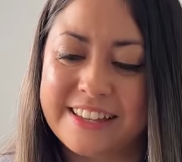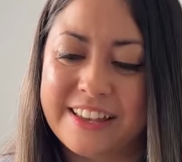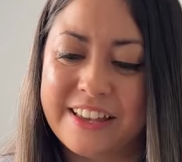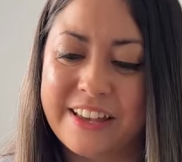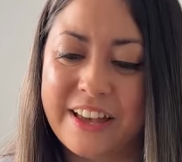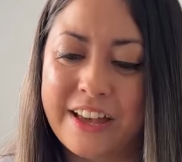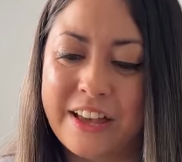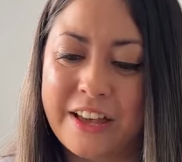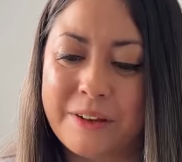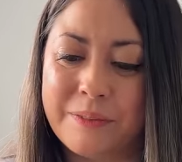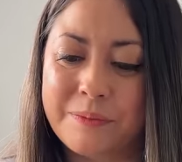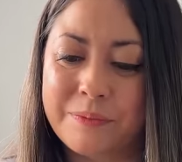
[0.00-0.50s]

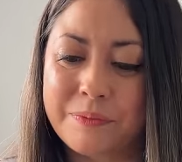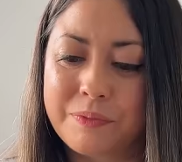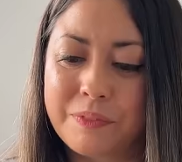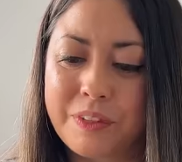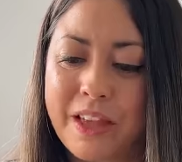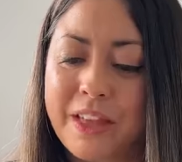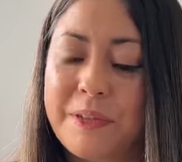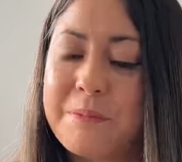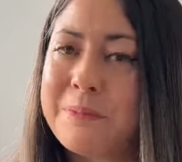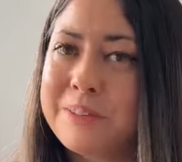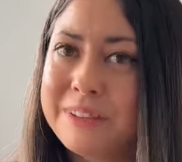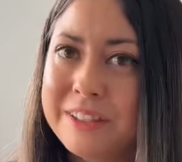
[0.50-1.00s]
um,
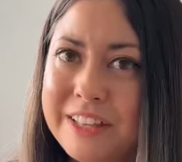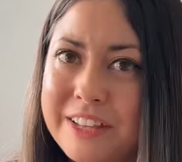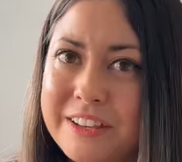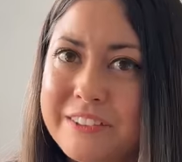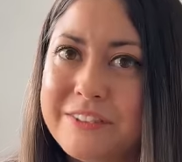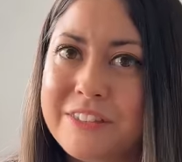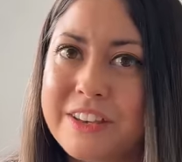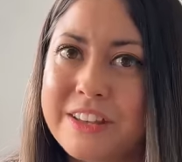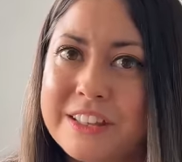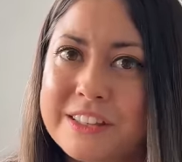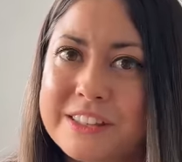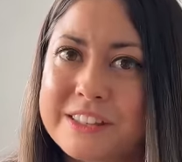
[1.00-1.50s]
I believe
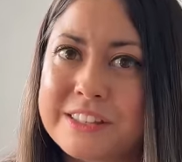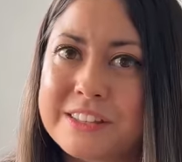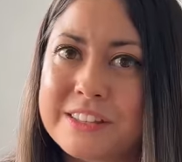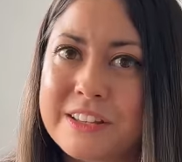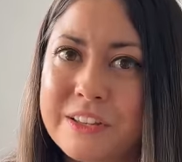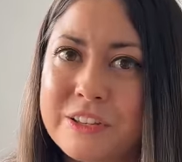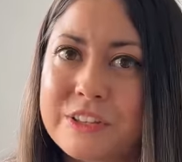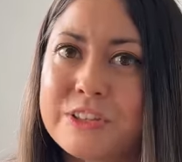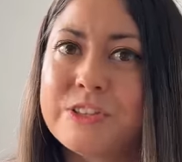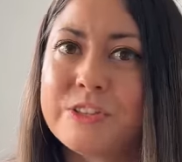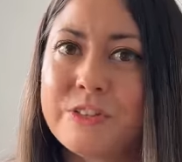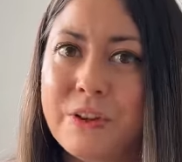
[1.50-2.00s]
it's
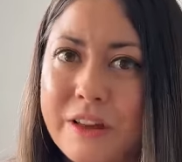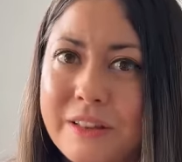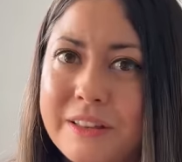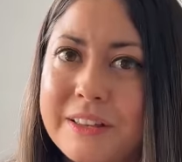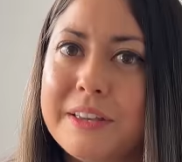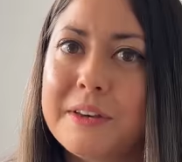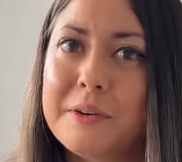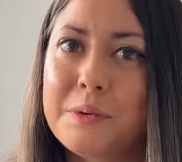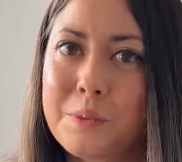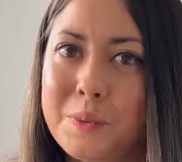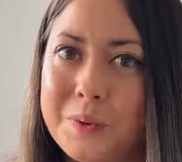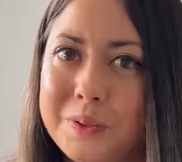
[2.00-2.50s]

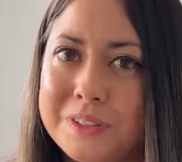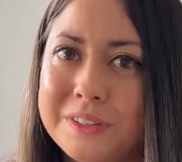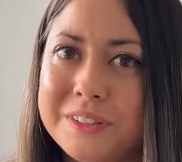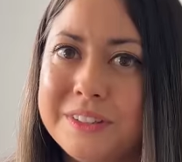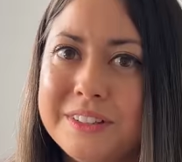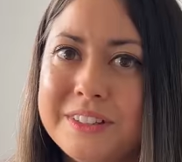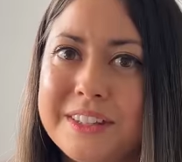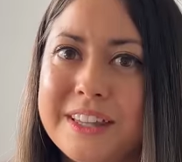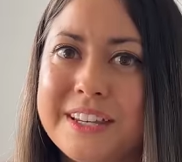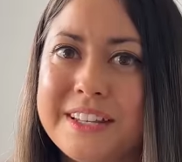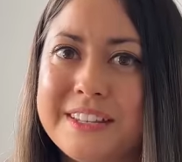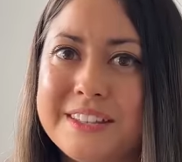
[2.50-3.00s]
Australian wool
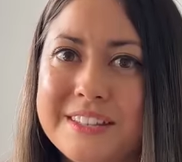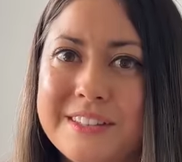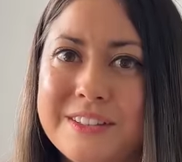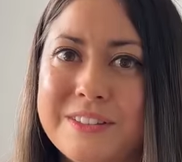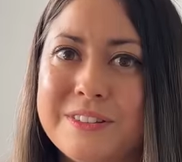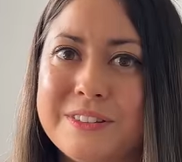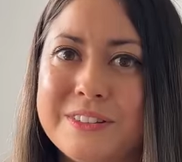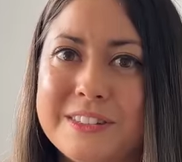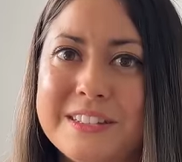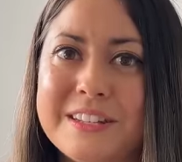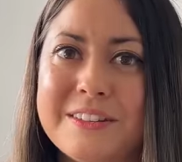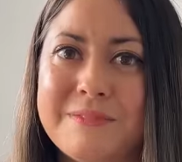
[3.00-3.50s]
that is
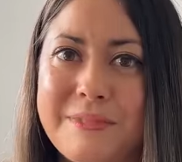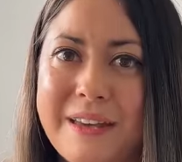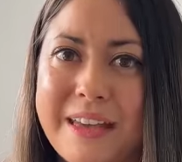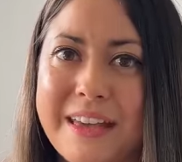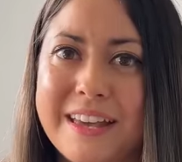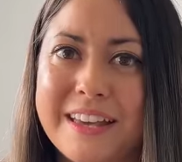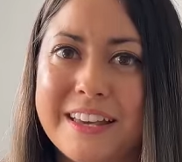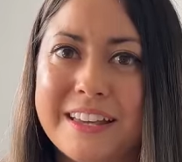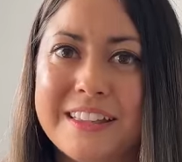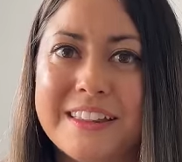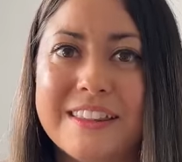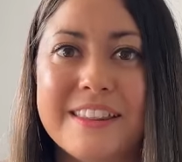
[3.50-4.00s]
used to
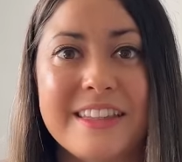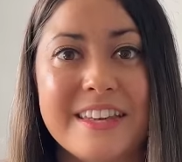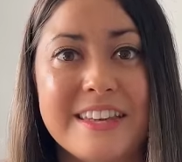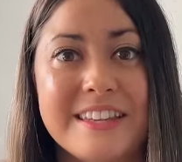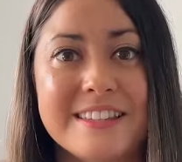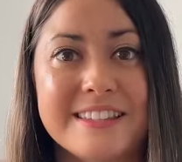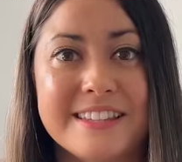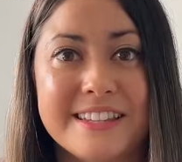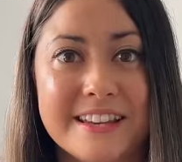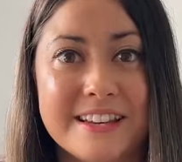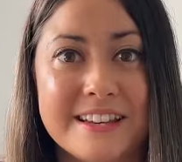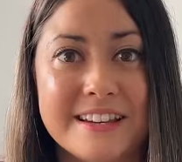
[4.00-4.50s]
make
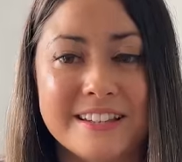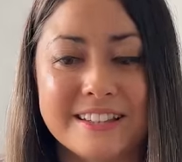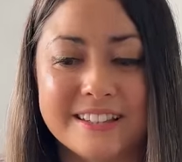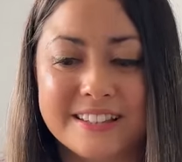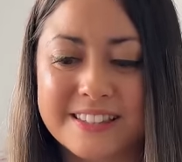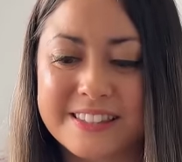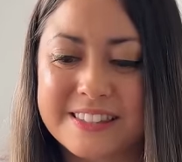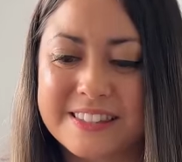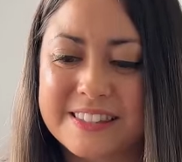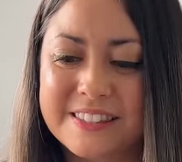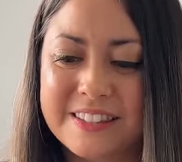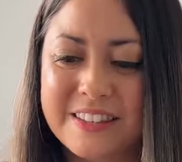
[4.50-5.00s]
these
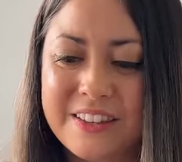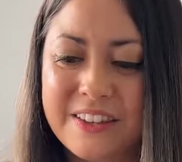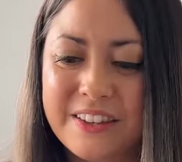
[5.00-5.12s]
yarns.